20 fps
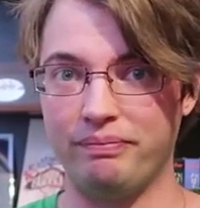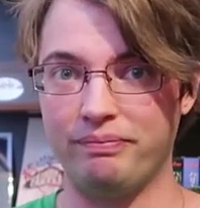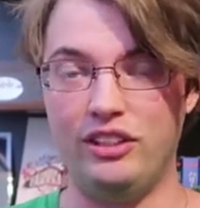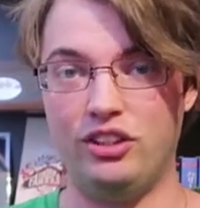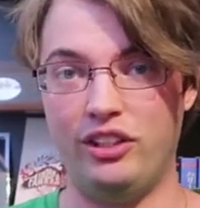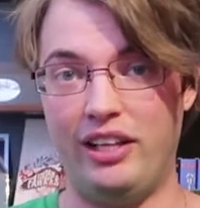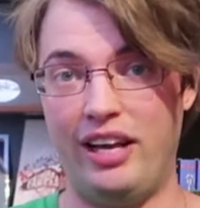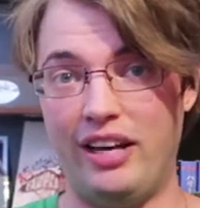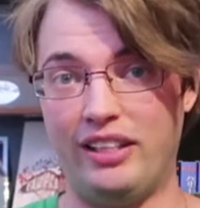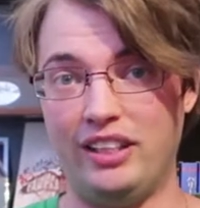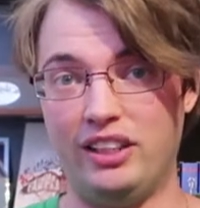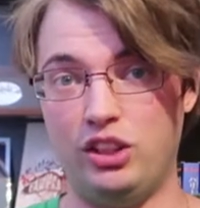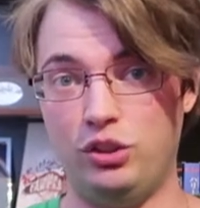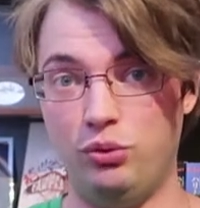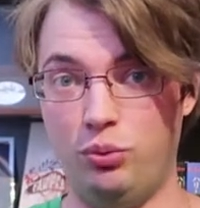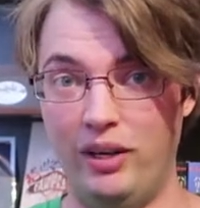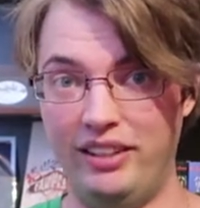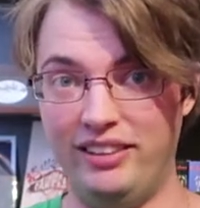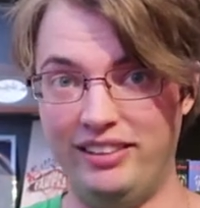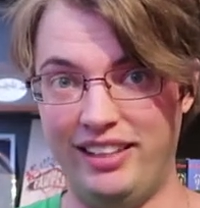So that is
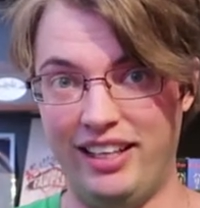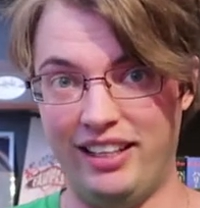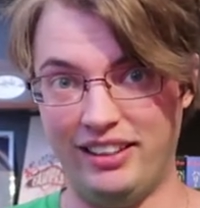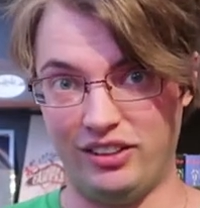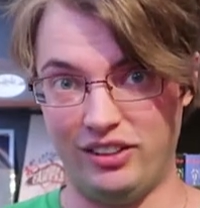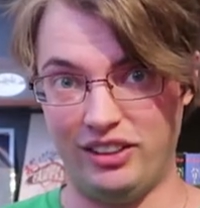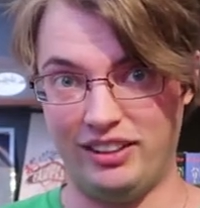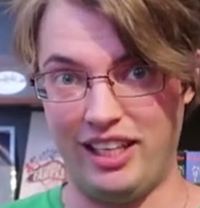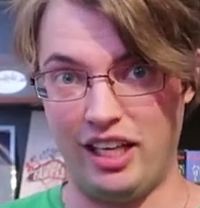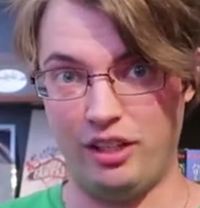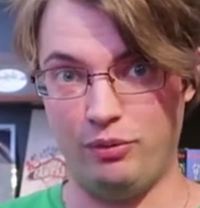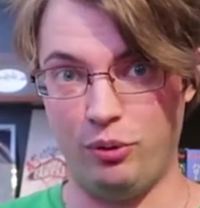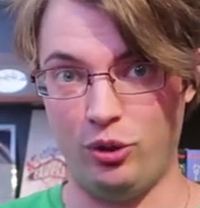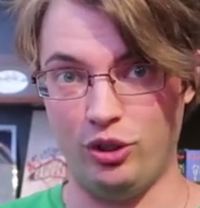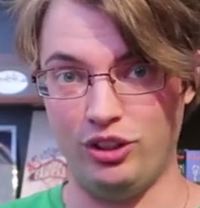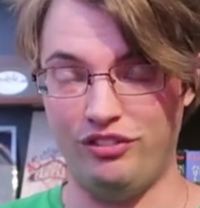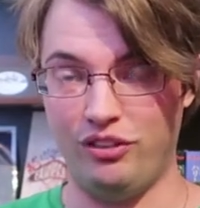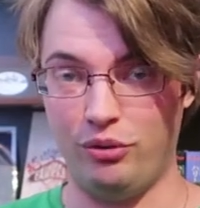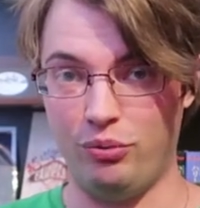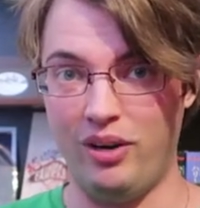20 extra stat
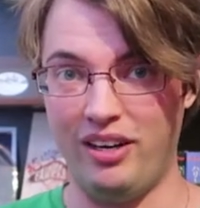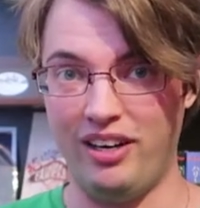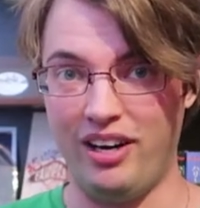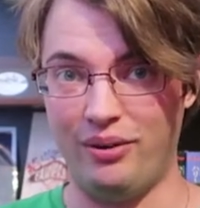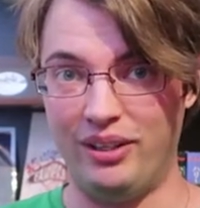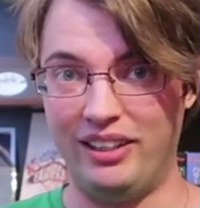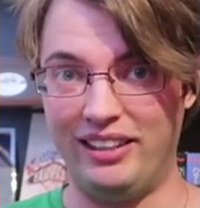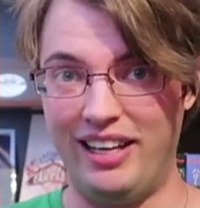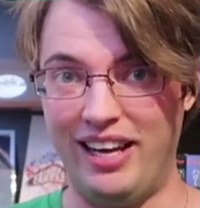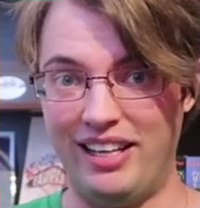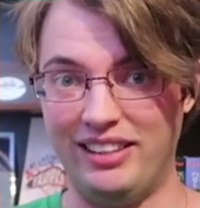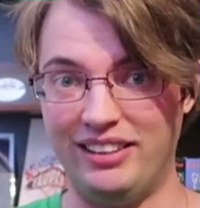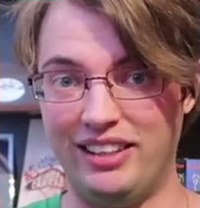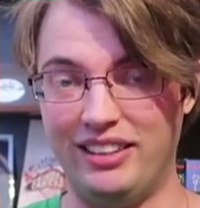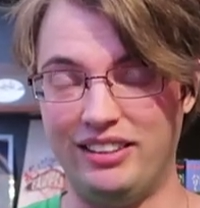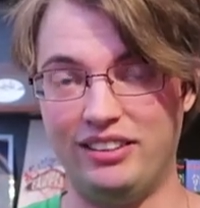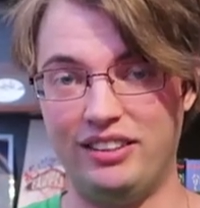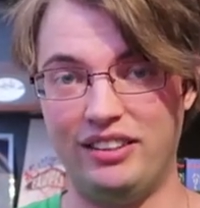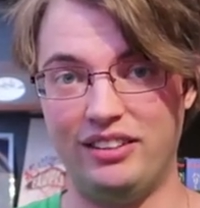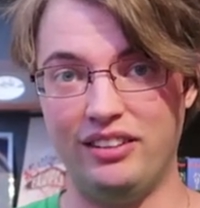points for 1 hour
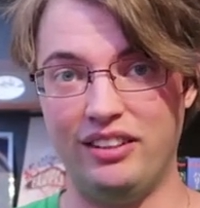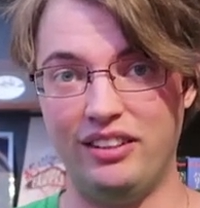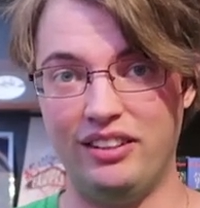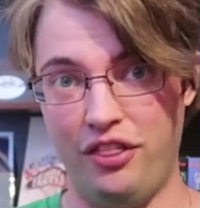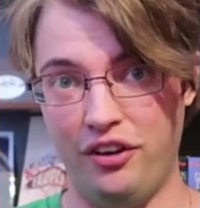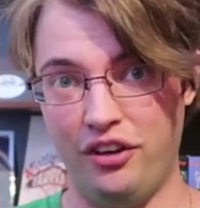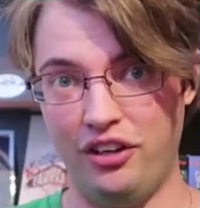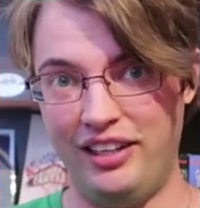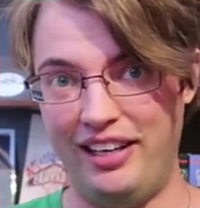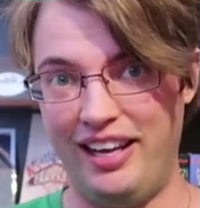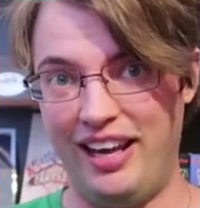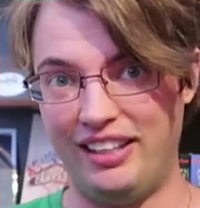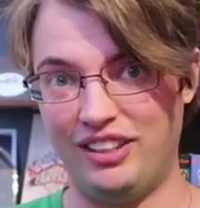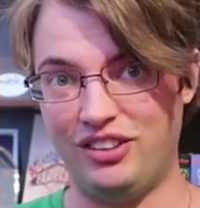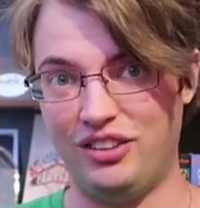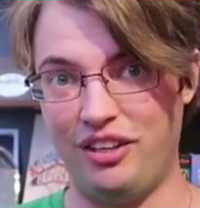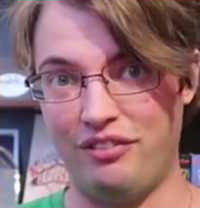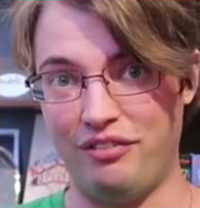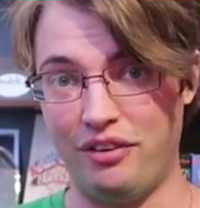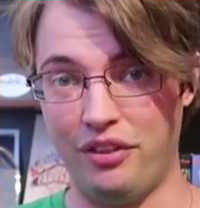classes, 30
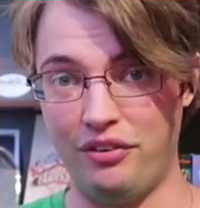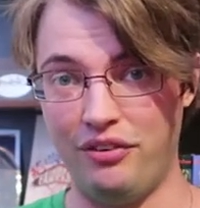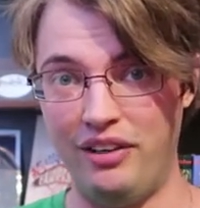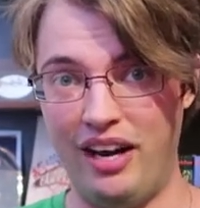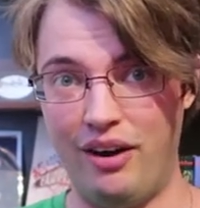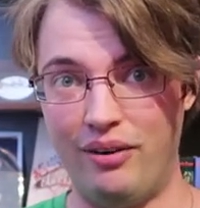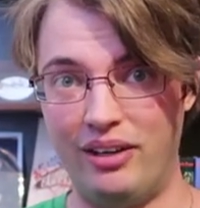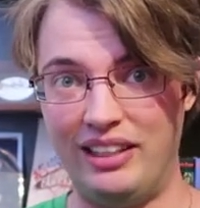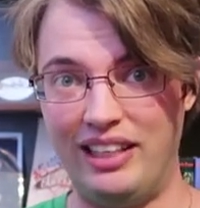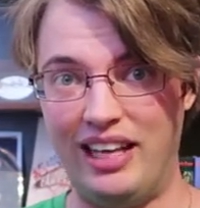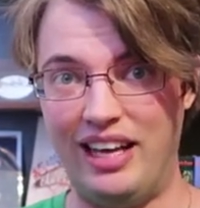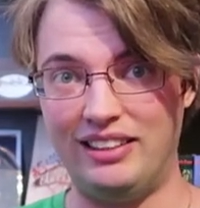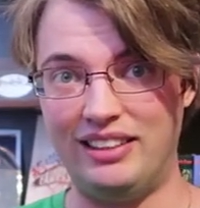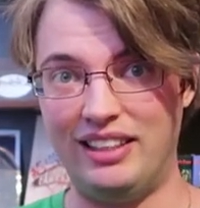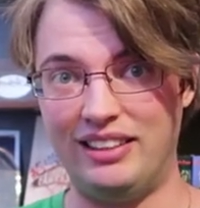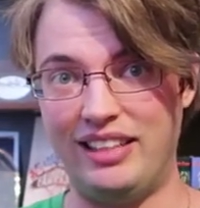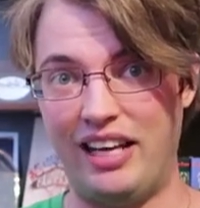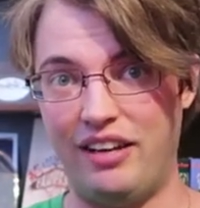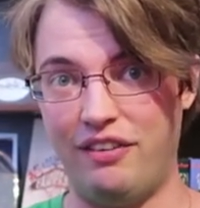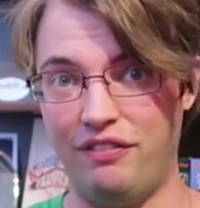extra for 3 hour
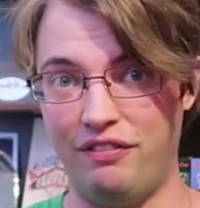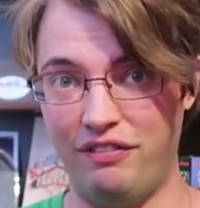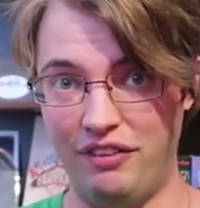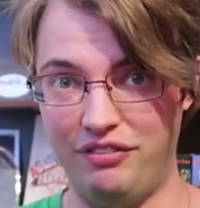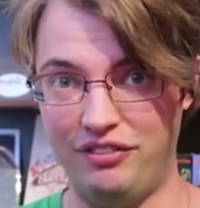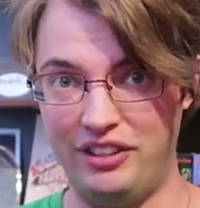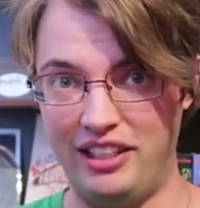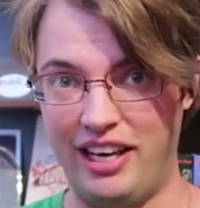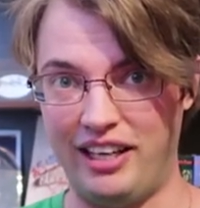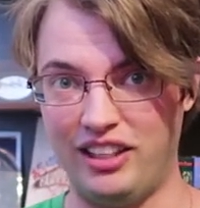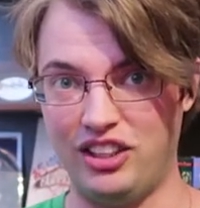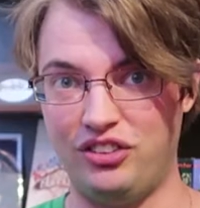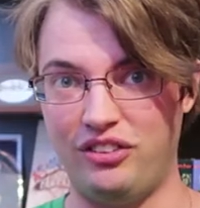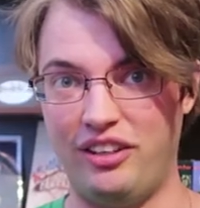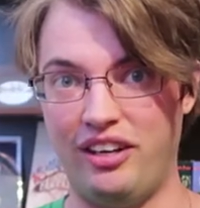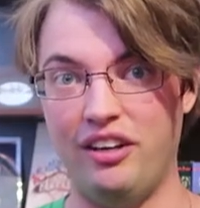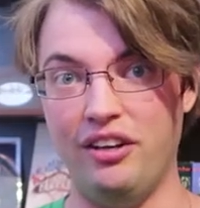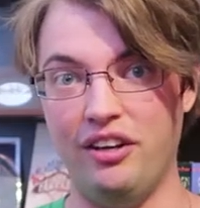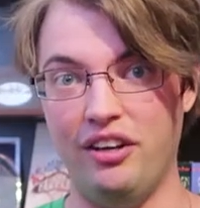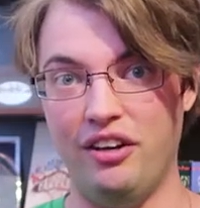classes, and 50
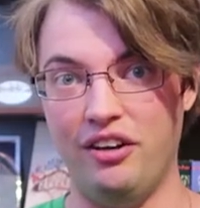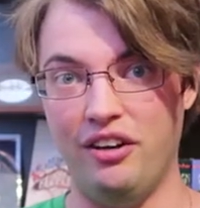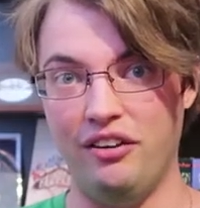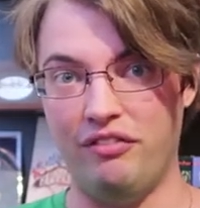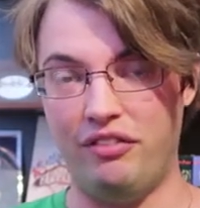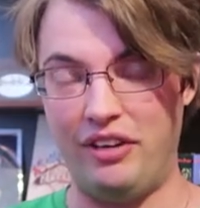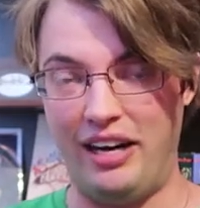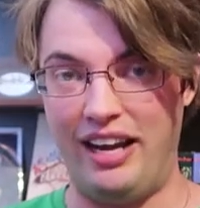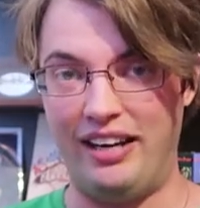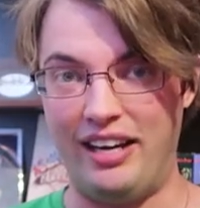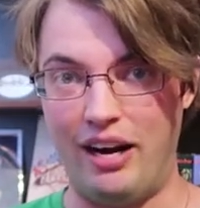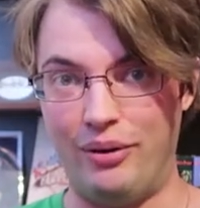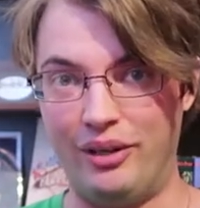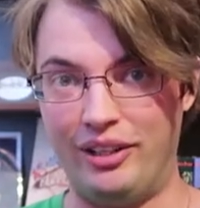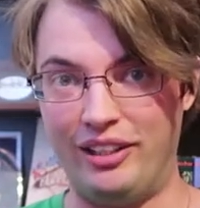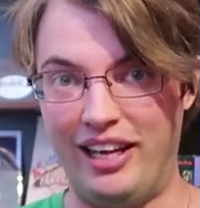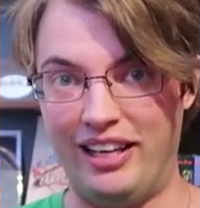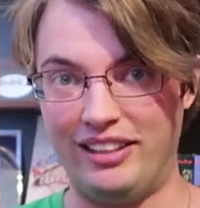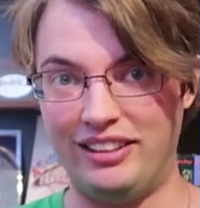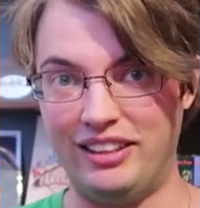extra for 8 hour
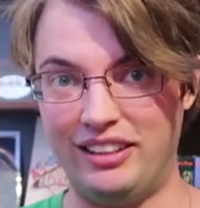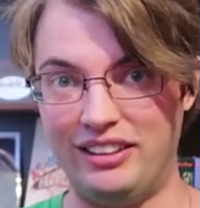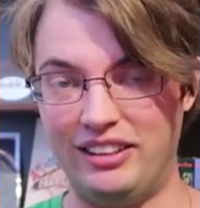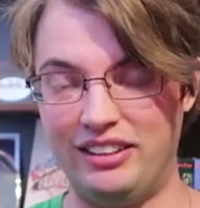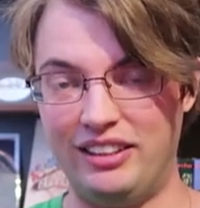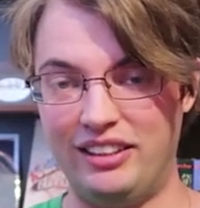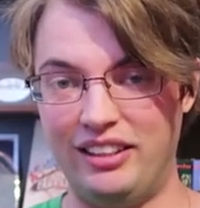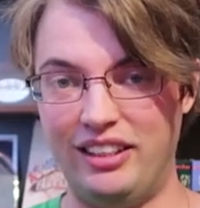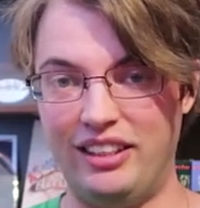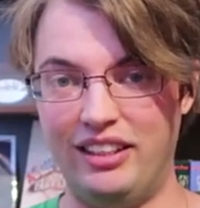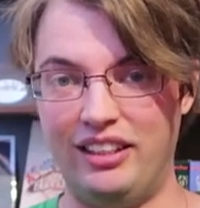classes.